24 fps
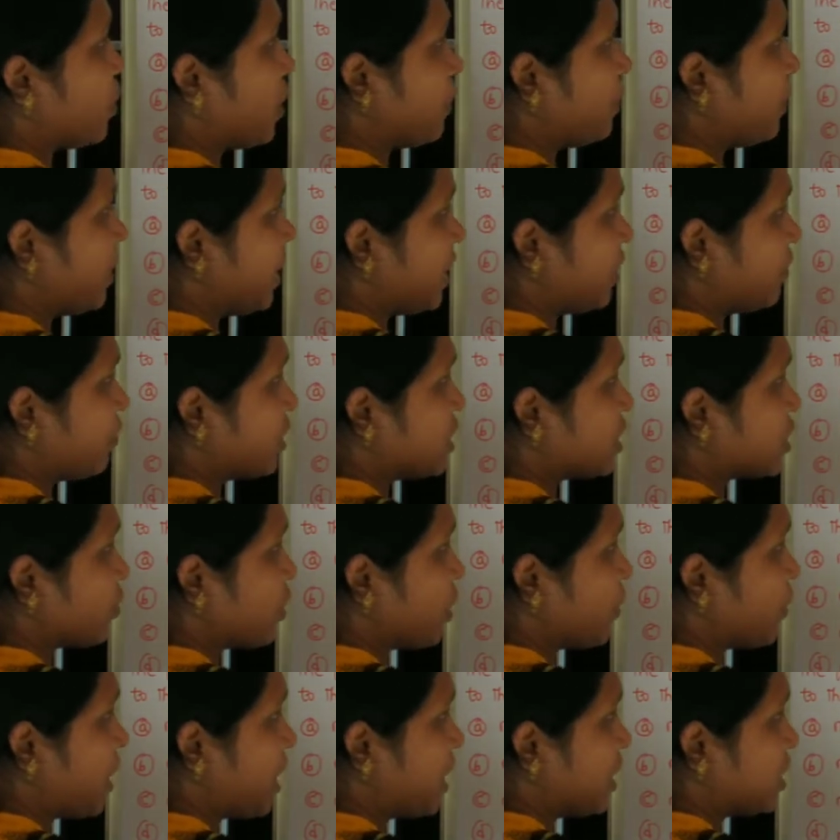1 by N1
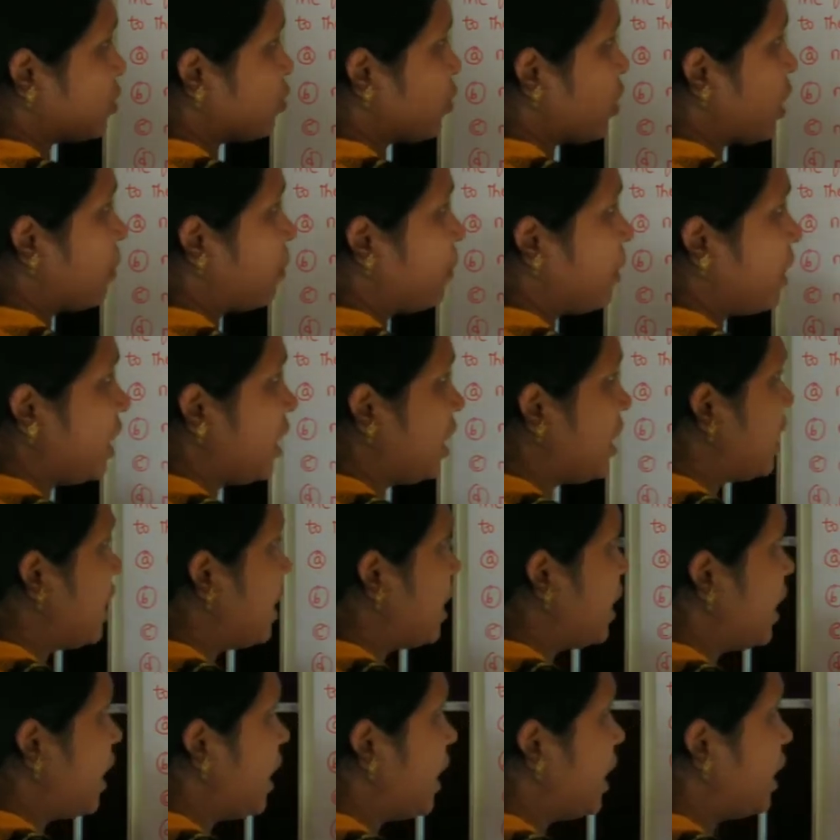square minus 1 by
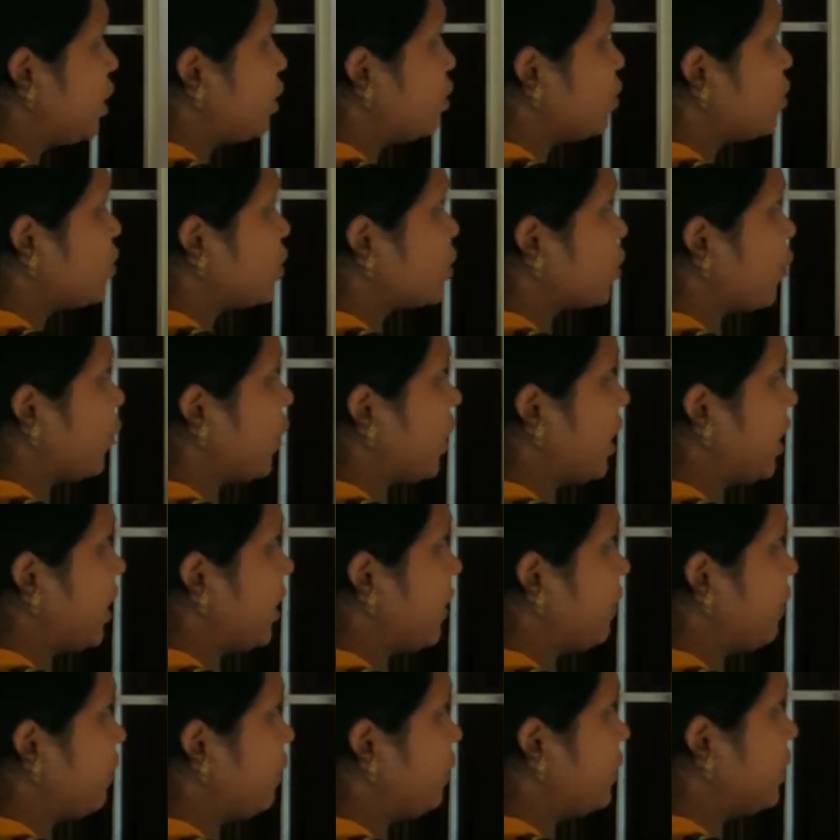N2
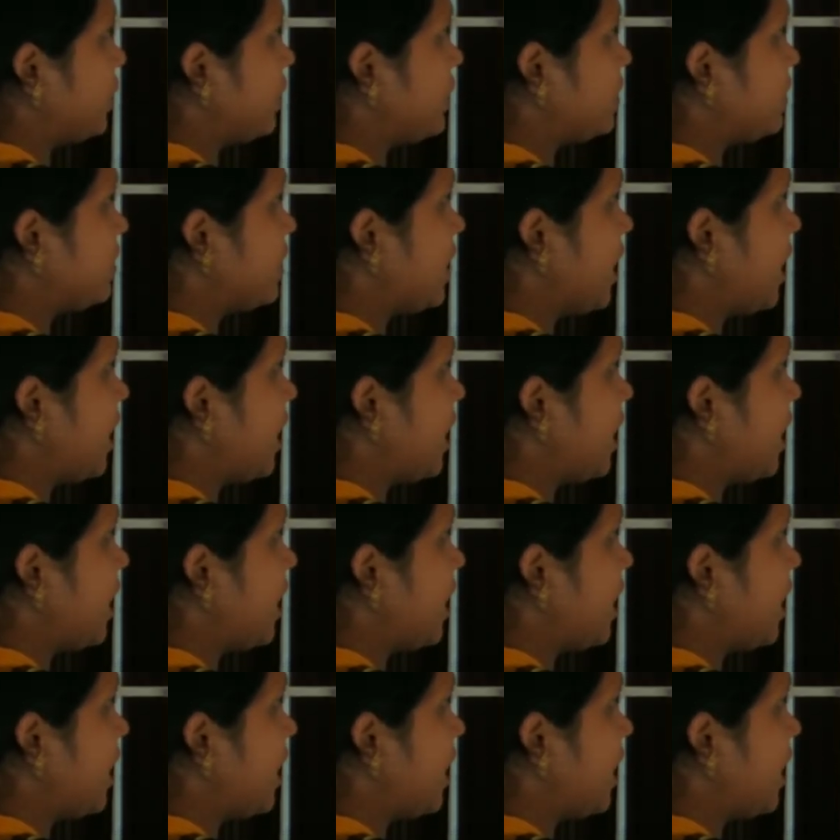square. This is the